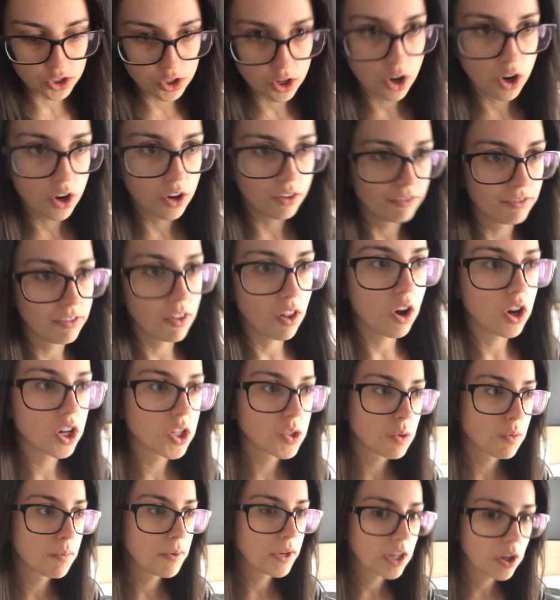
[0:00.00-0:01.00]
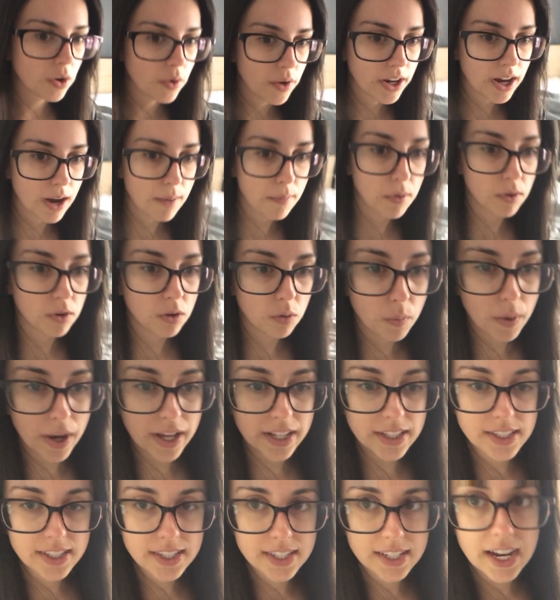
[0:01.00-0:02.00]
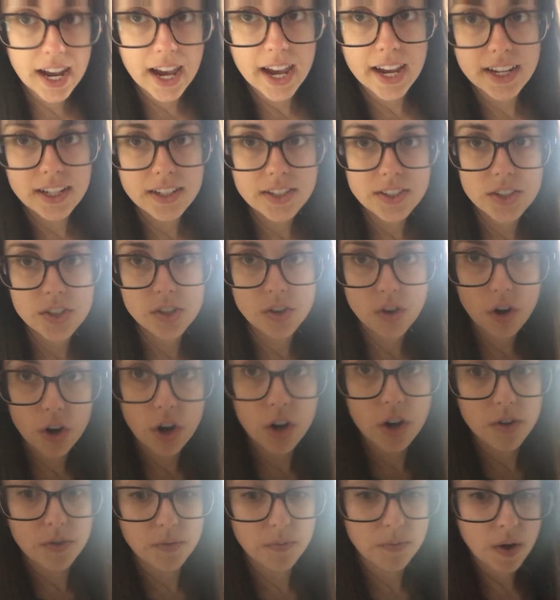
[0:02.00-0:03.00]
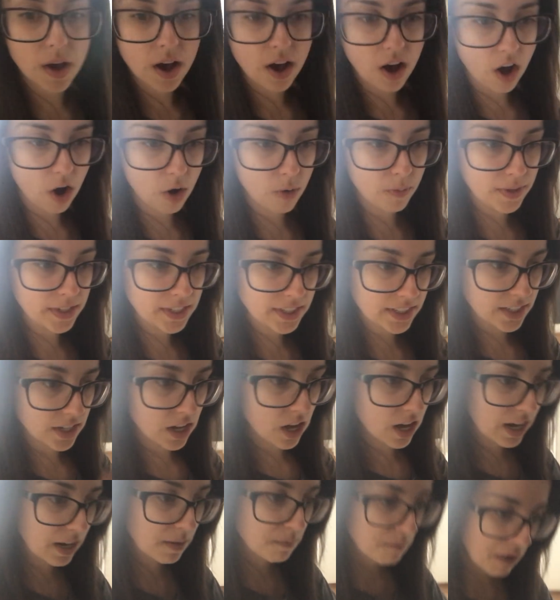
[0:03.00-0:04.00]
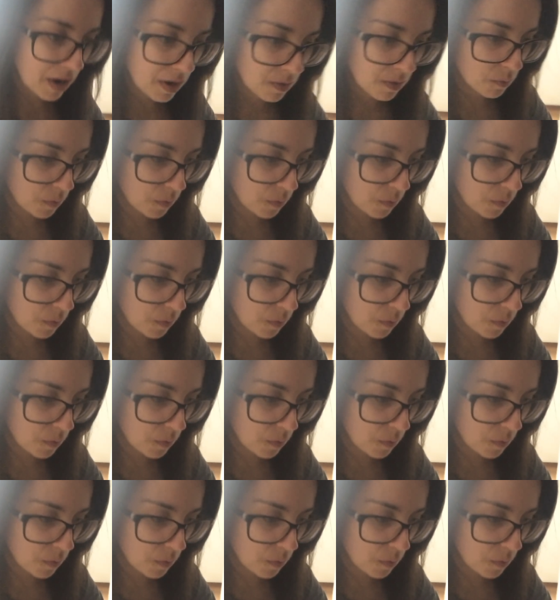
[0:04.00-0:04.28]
so vlogs will be going up on a Wednesday, so I'll be starting my